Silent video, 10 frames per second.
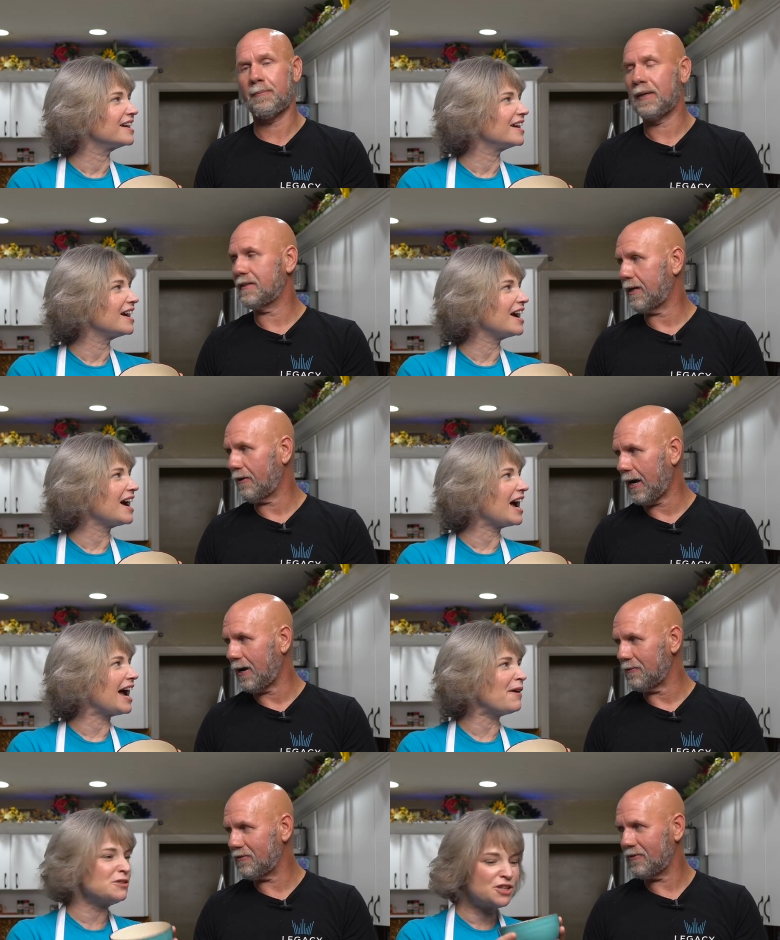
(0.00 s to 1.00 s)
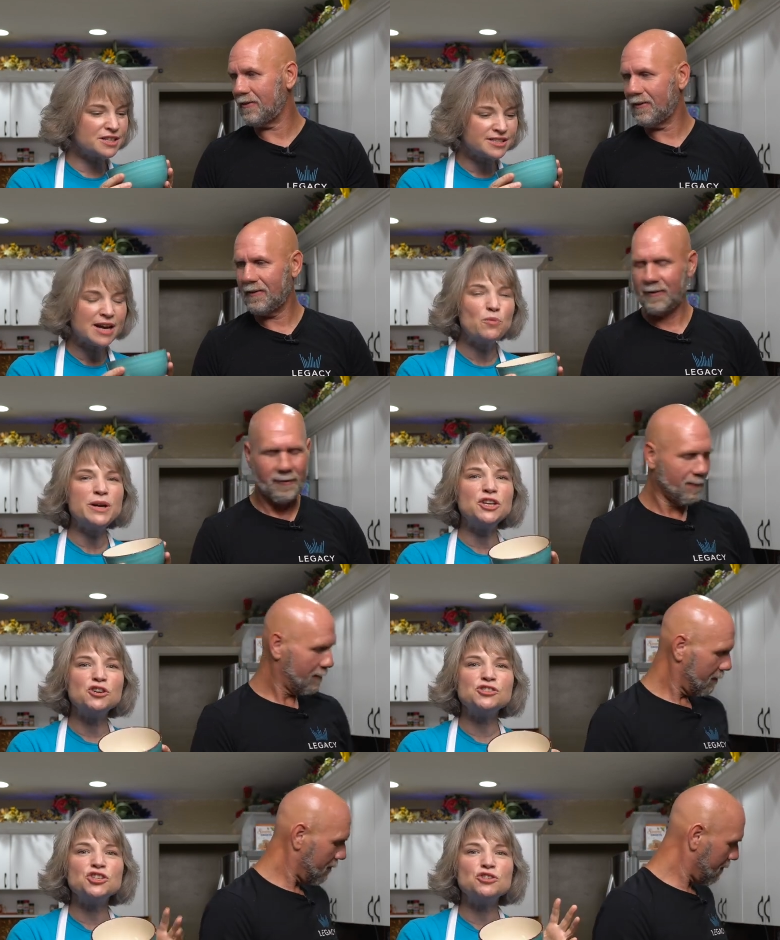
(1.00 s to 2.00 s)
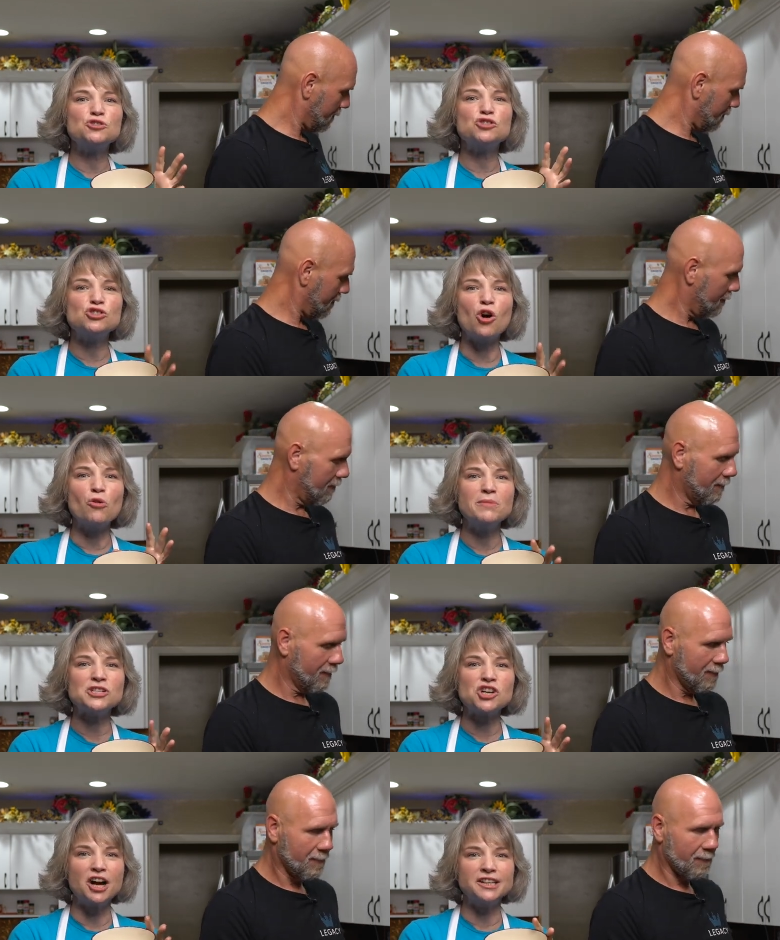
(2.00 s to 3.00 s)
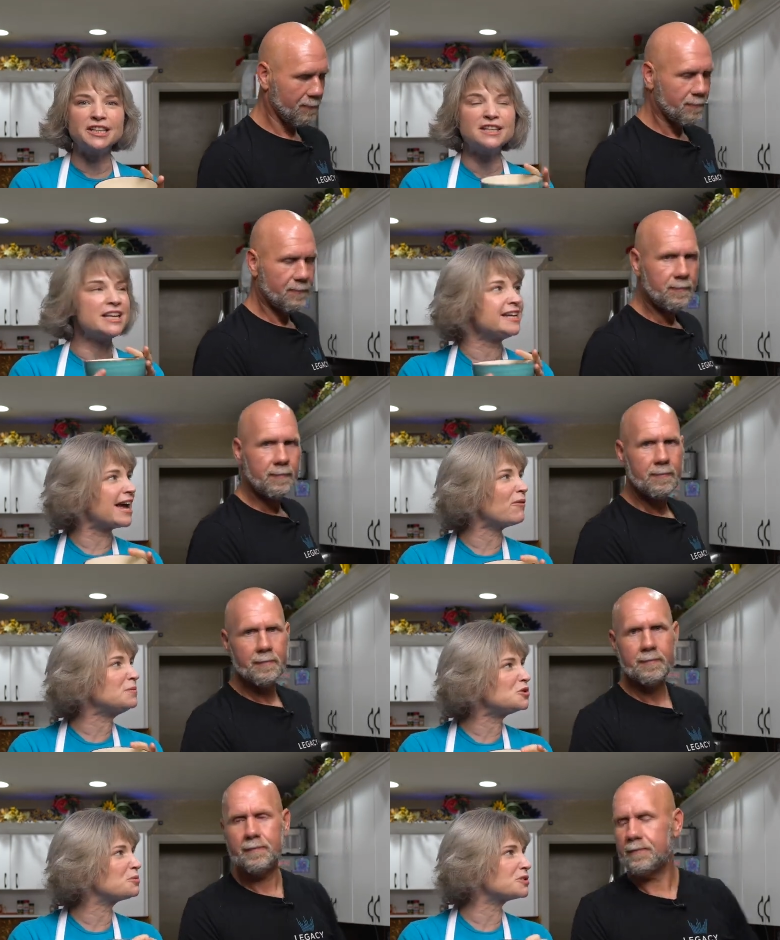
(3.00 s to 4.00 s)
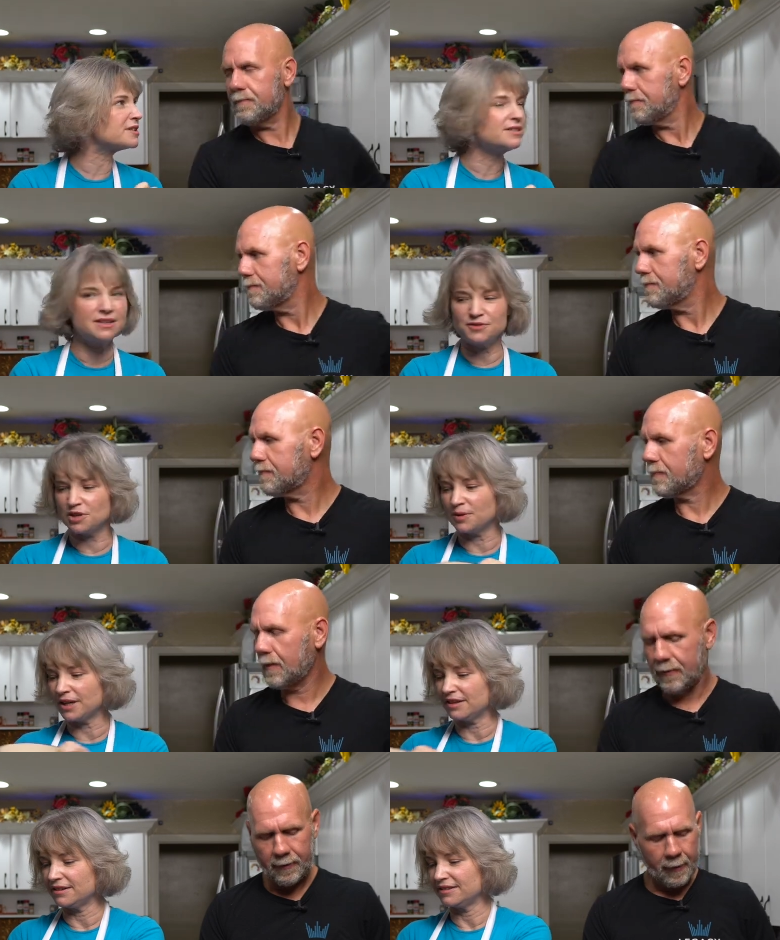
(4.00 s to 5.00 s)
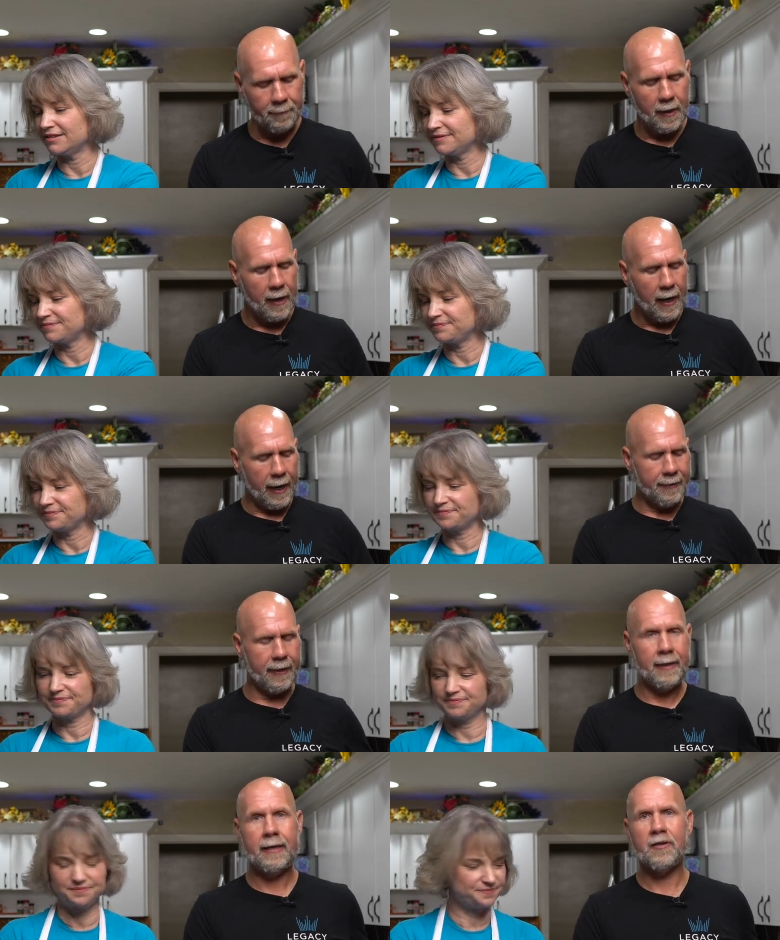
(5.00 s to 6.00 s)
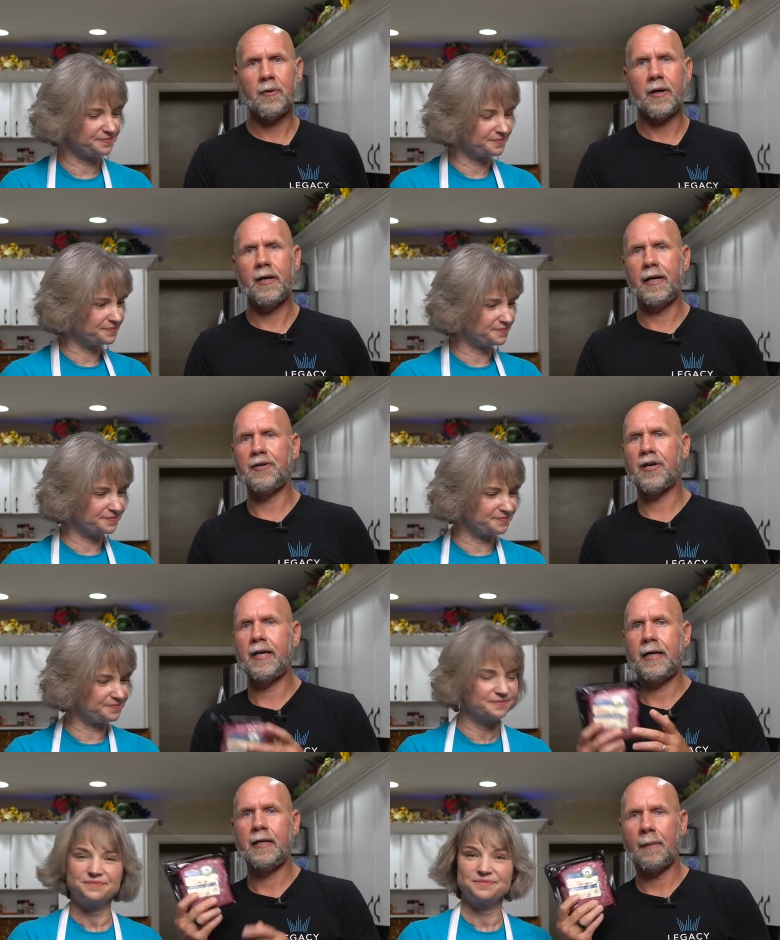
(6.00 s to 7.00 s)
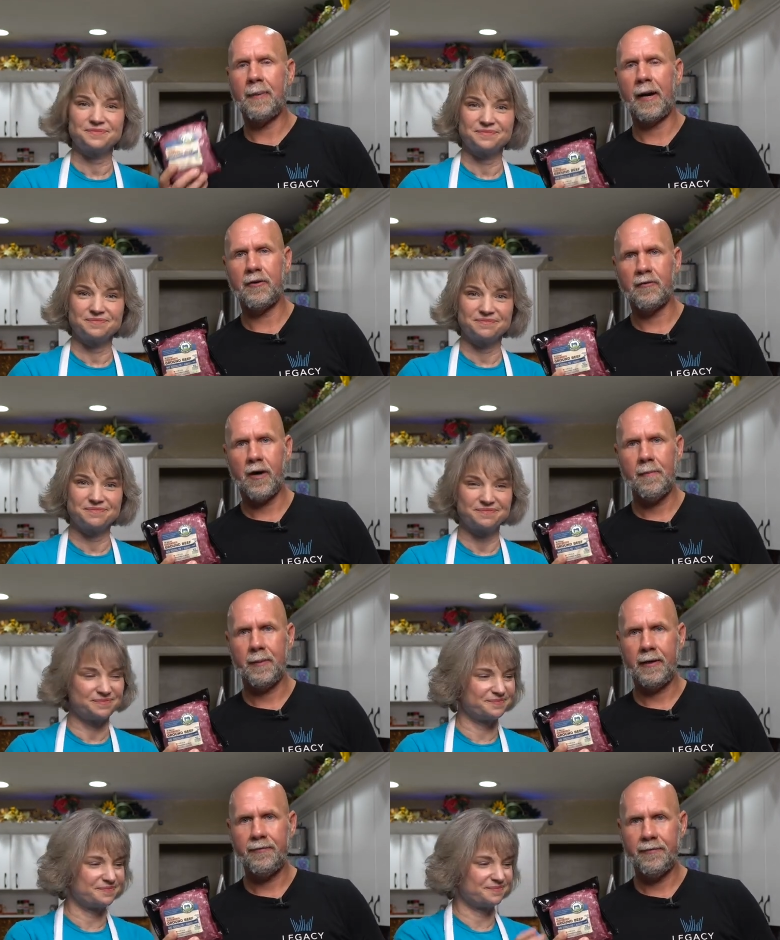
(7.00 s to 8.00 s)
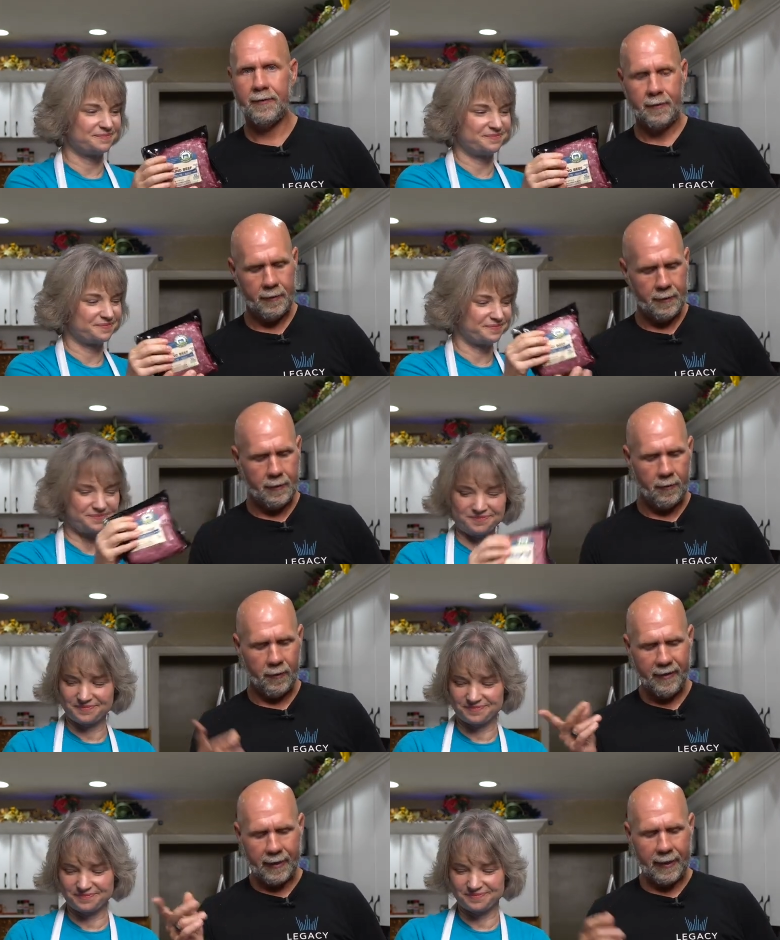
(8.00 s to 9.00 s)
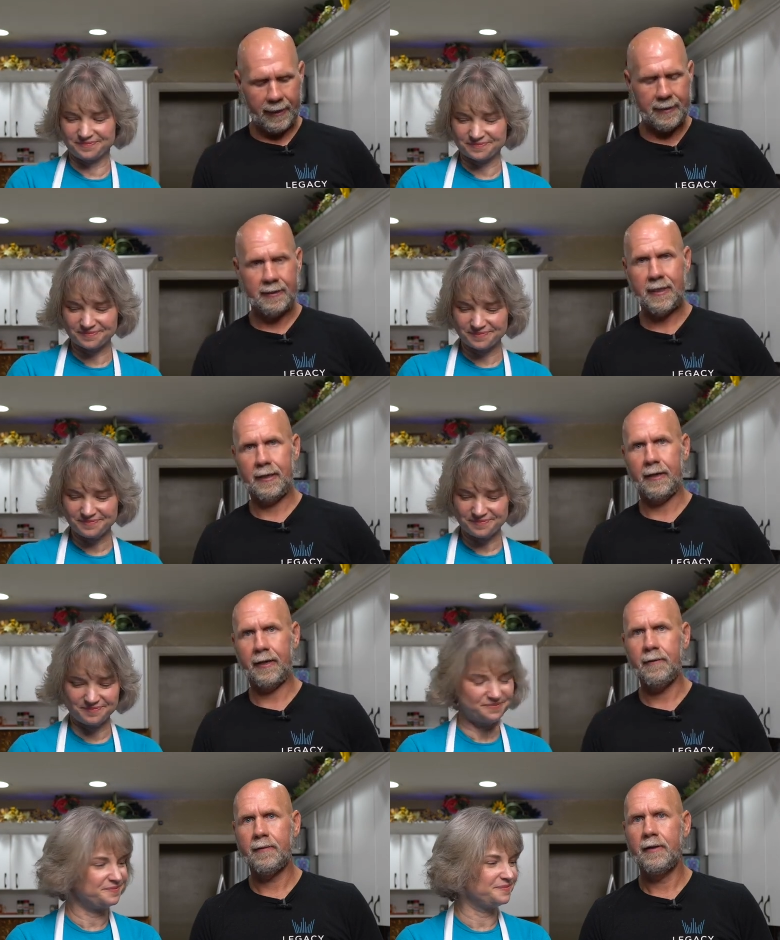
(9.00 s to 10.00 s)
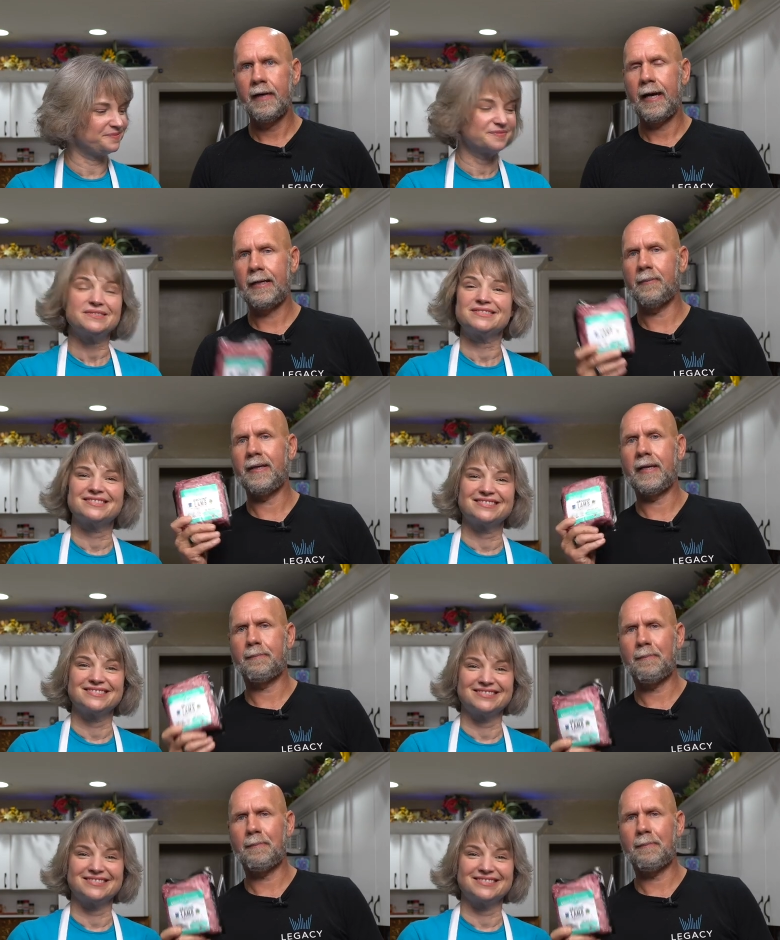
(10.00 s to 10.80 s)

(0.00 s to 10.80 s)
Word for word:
Speaker 1: up the entire house. I was
Speaker 2: going to say, we used to use so much onion that now I'm super sensitive to it.
Speaker 1: Yep. And then here's what you need. You're going to need a pound of ground beef. We've got 90-10 there. And then we need a